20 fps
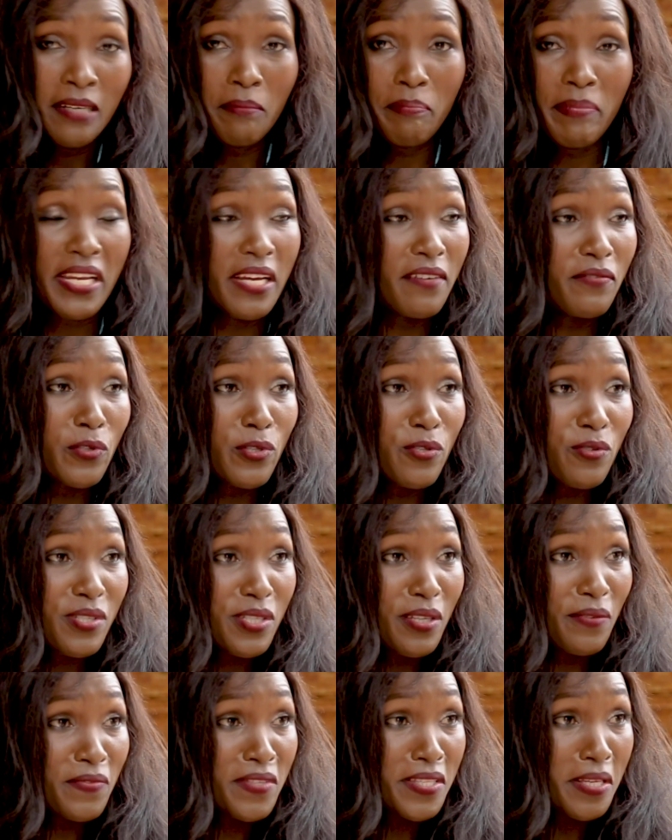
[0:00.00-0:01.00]
But I've also
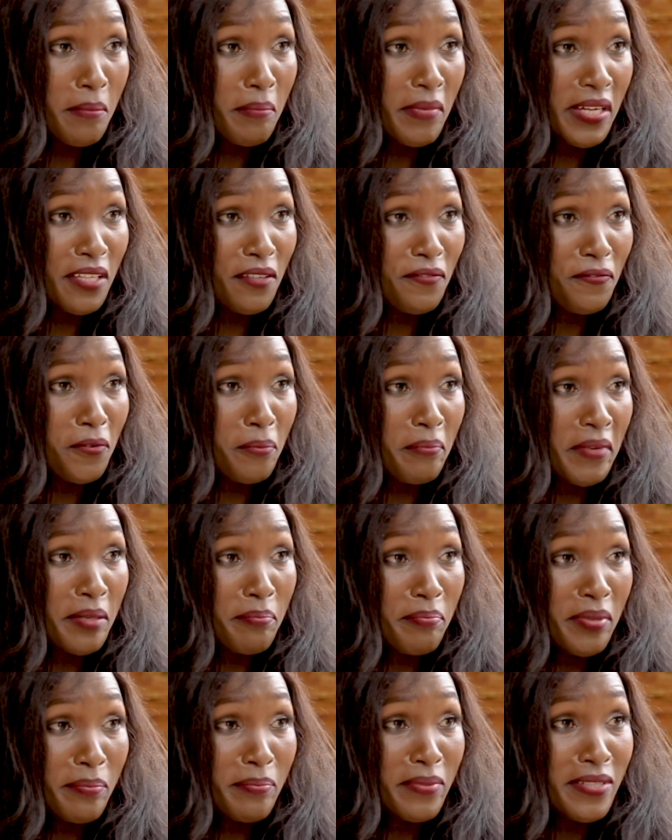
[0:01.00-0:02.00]
saved some money for my
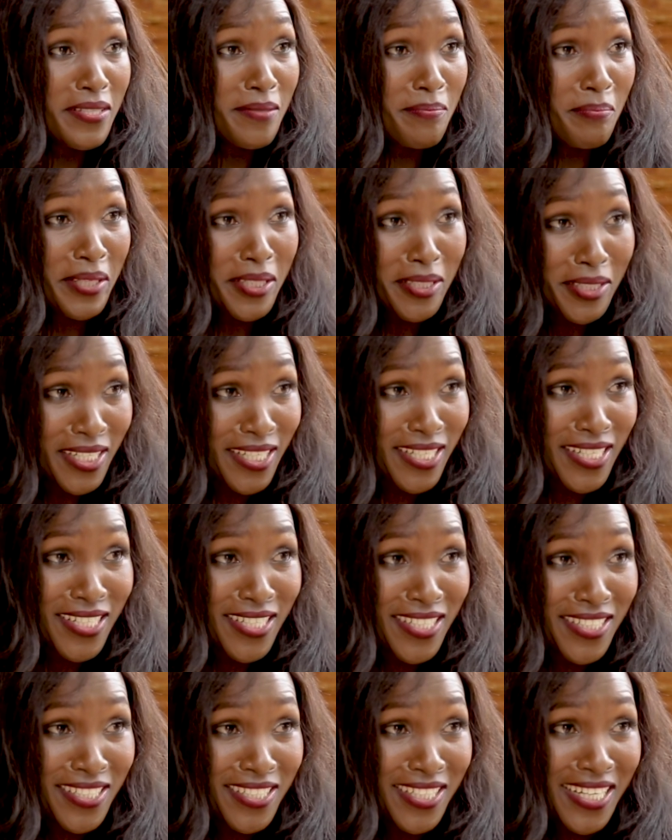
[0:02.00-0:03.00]
baby's
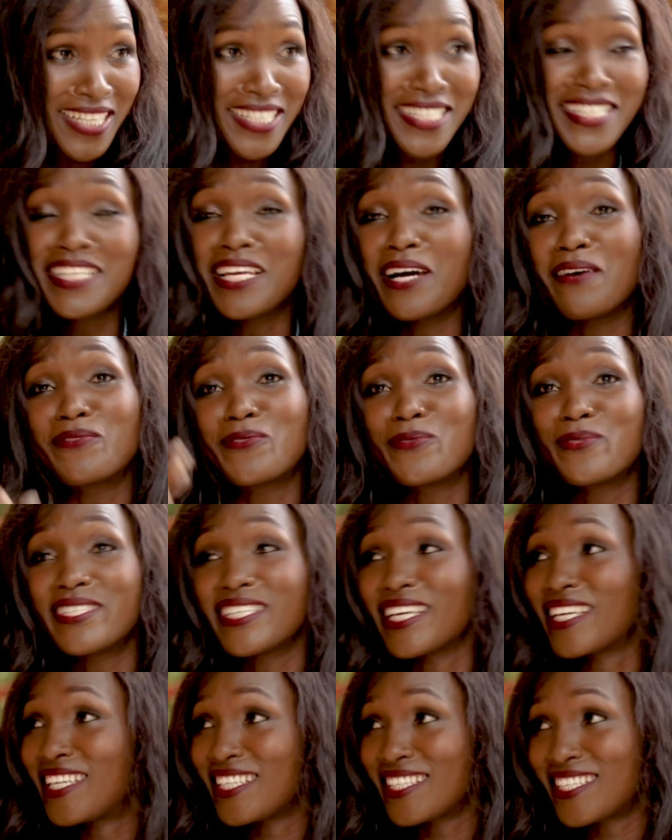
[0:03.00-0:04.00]
milk. I didn't have to
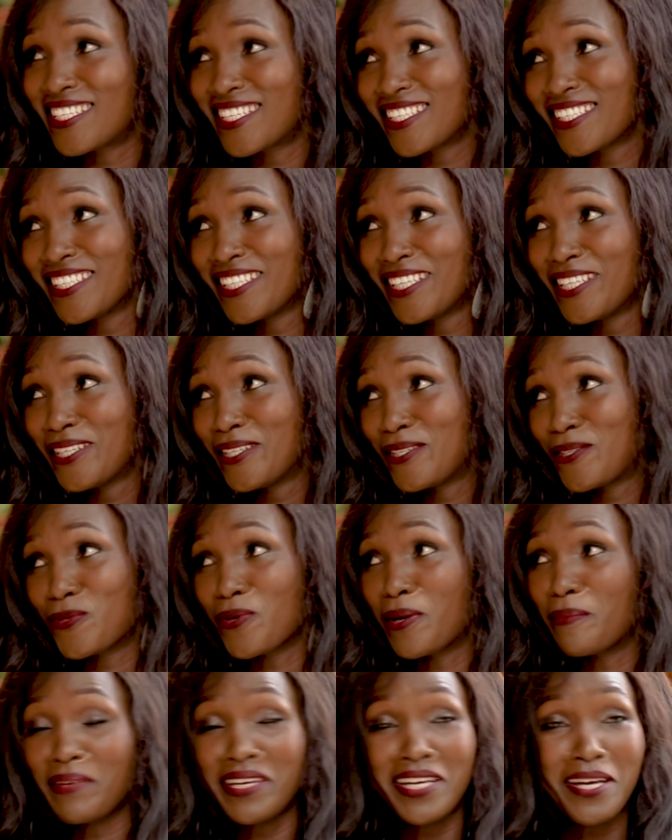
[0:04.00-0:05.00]
take it
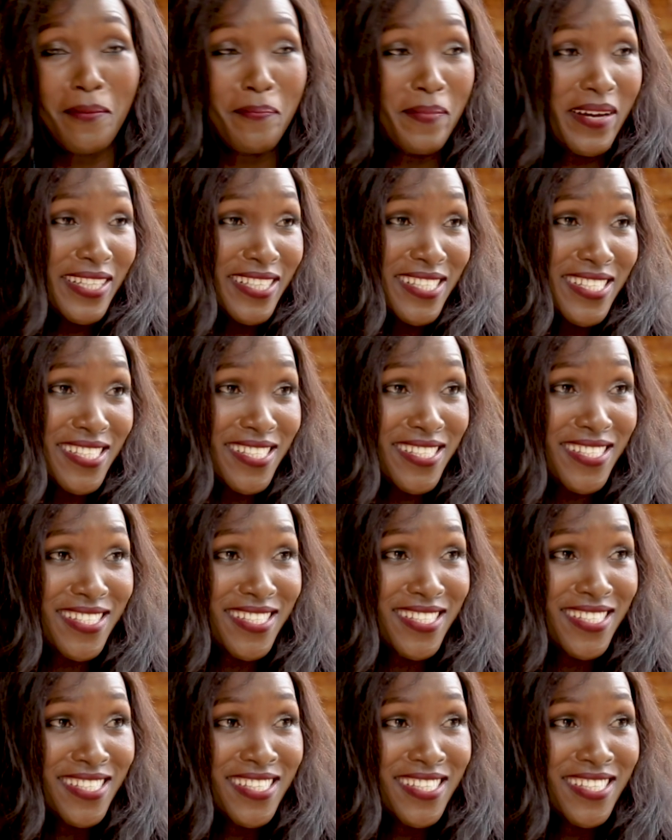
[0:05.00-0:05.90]
to a makeup artist.